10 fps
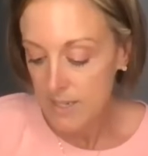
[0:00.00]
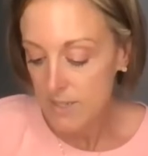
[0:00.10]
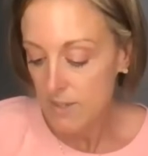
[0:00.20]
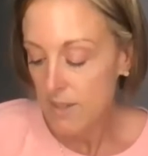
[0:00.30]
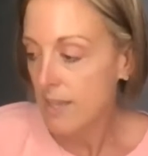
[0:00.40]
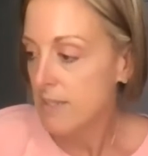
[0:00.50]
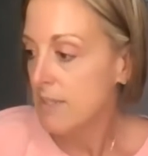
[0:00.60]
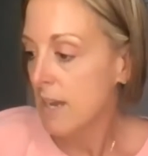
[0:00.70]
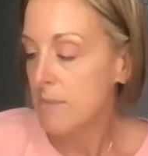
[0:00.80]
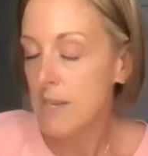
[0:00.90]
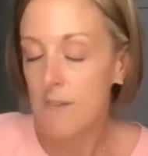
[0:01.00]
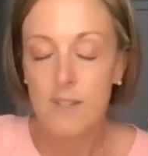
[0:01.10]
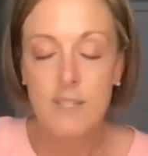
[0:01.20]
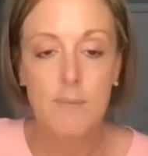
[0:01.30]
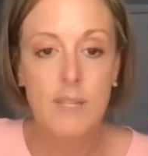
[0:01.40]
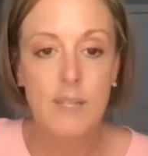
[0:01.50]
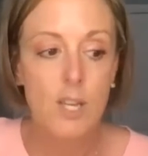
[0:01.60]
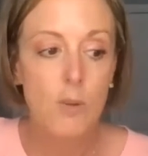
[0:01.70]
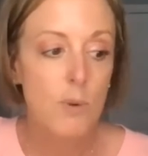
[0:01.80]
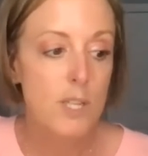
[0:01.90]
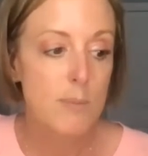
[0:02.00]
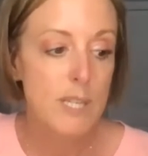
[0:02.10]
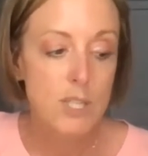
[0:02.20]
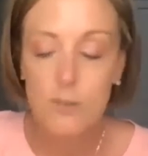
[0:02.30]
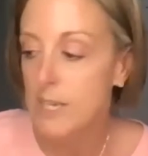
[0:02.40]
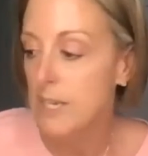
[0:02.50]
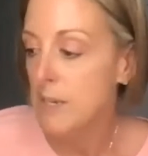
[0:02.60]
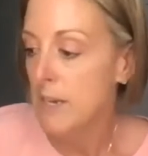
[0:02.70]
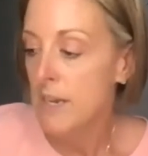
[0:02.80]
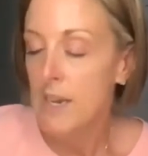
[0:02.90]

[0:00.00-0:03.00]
So that's definitely something that you want to be doing.